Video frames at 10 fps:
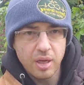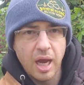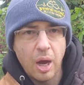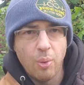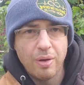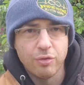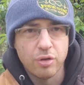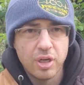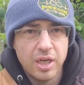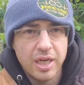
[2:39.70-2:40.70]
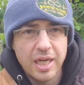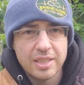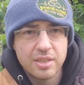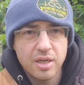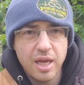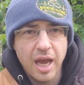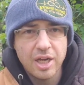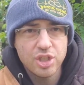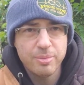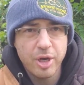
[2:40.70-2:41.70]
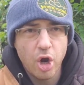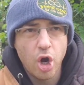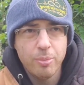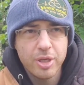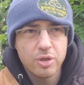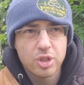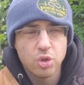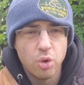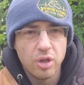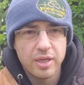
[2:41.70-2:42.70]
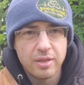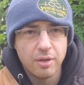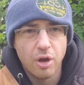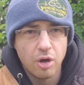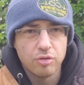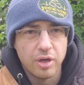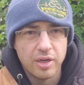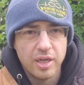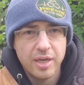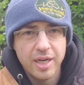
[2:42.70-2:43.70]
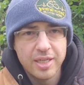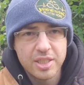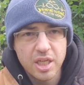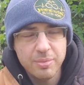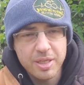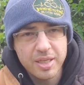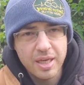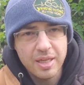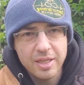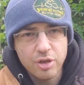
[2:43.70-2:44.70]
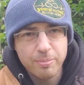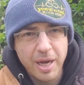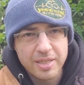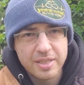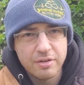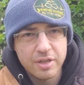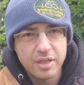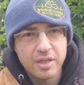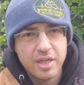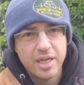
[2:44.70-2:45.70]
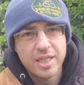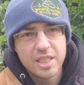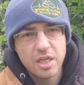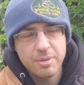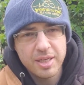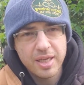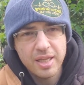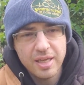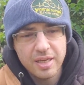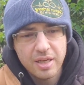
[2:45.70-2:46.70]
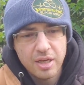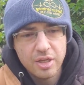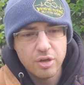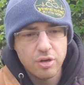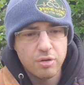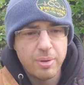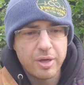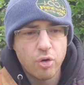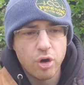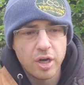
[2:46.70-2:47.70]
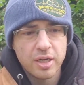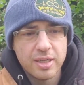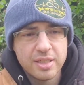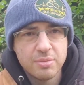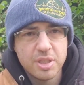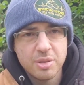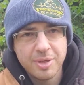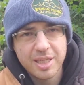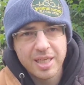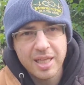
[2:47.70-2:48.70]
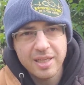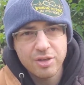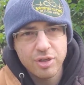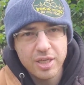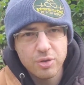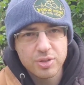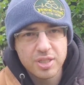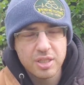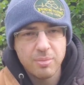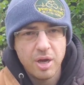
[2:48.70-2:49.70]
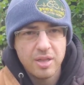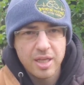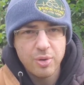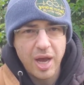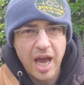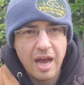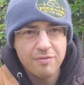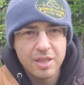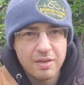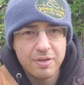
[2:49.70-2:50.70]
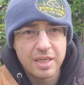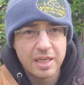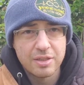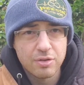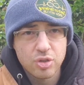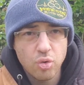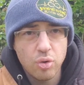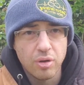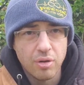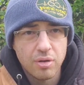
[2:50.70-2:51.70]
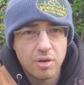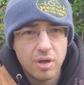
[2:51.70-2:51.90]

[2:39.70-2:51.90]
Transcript: However, it's going to actually be harming your soil in the long run. It's going to be killing your bacteria. It's going to be killing your microorganisms. It's going to be killing your ecosystem that you have living in your soil.